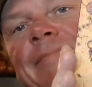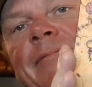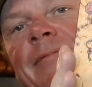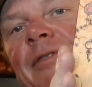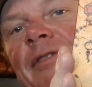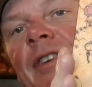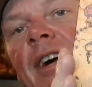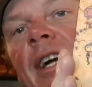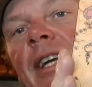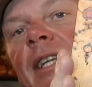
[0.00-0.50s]

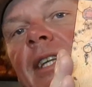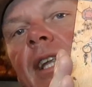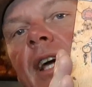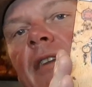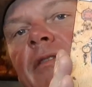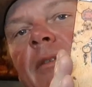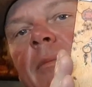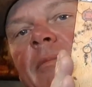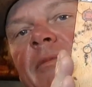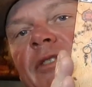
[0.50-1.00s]
Fucking
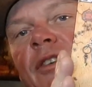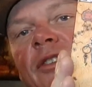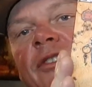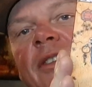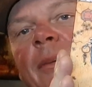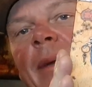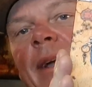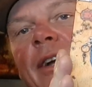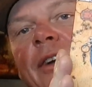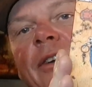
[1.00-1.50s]
love them. First
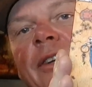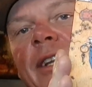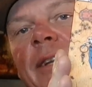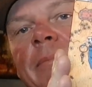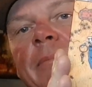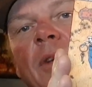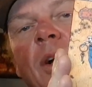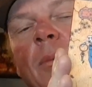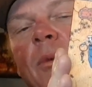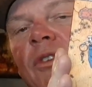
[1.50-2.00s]
time I heard it,
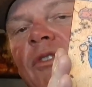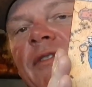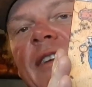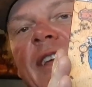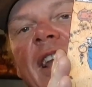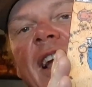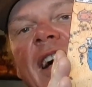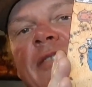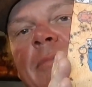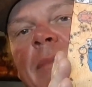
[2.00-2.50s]
almost
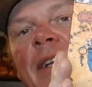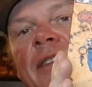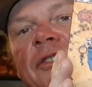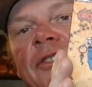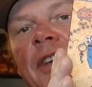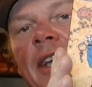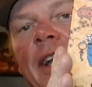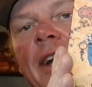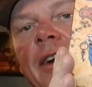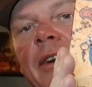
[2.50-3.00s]
fell off my
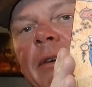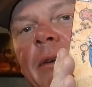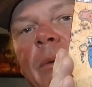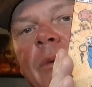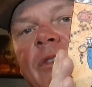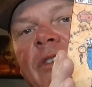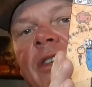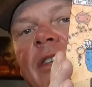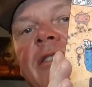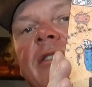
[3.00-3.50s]
chair. It
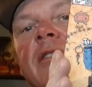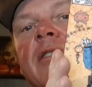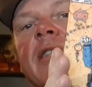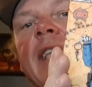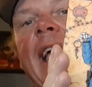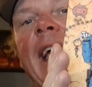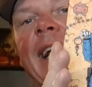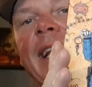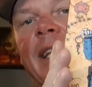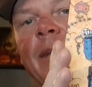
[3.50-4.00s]
was
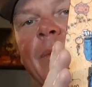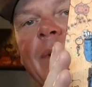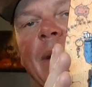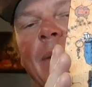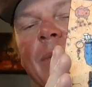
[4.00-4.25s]
exactly what I